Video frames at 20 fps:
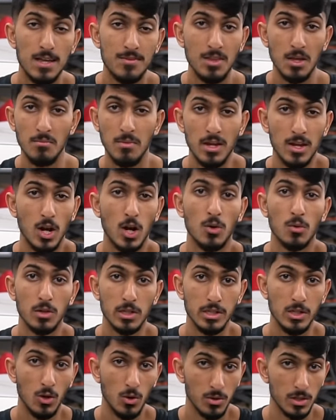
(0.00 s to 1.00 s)
that may not
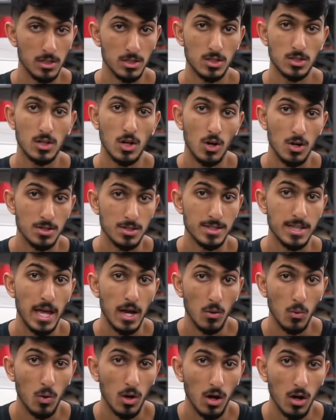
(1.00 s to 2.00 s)
really know these cars
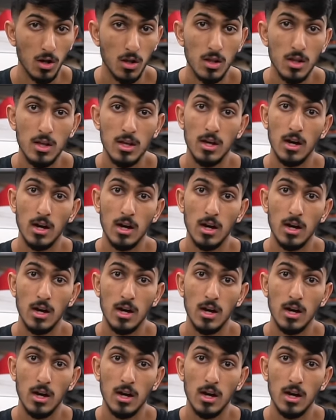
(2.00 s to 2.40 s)
that well.